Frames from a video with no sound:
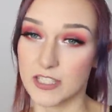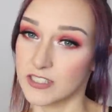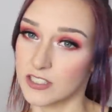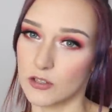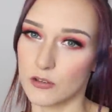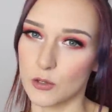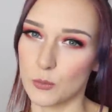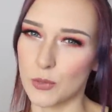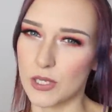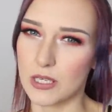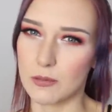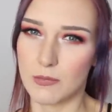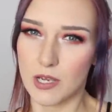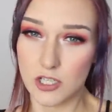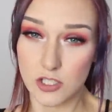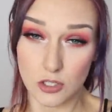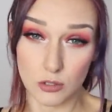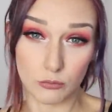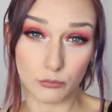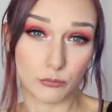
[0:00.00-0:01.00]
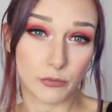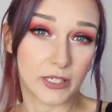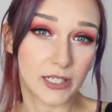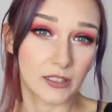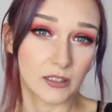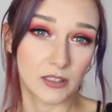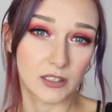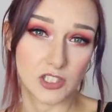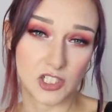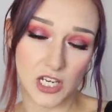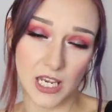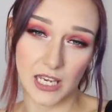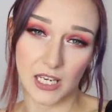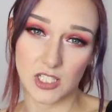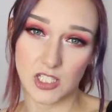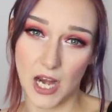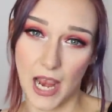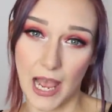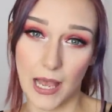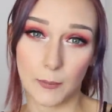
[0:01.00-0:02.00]
so that we can make sure real
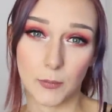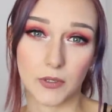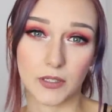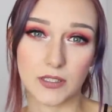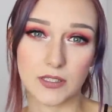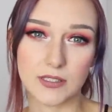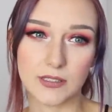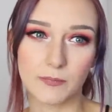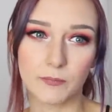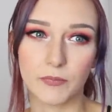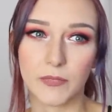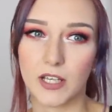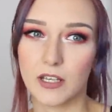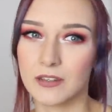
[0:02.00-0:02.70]
change happens.